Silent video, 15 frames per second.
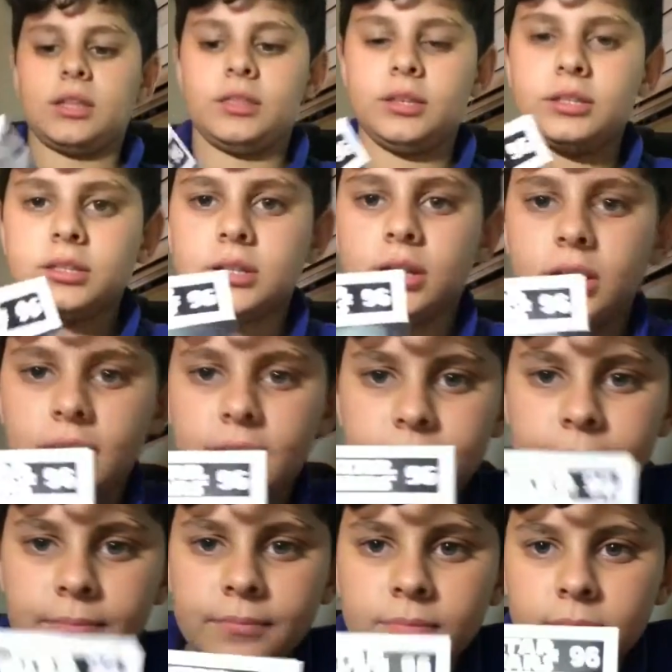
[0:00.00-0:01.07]
this guy.
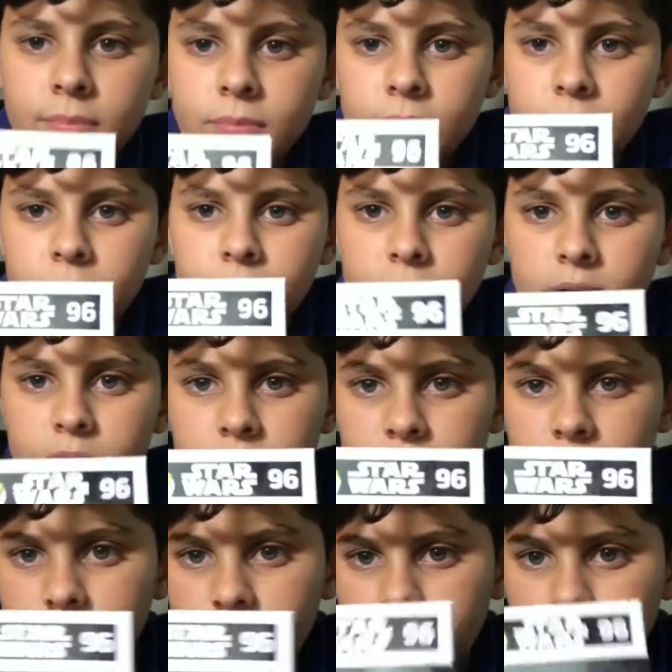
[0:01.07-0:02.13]

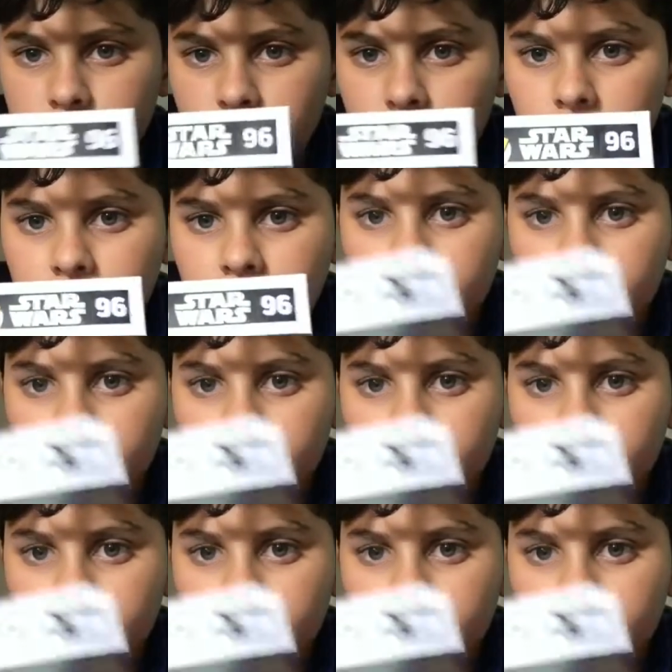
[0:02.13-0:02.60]
Really cool.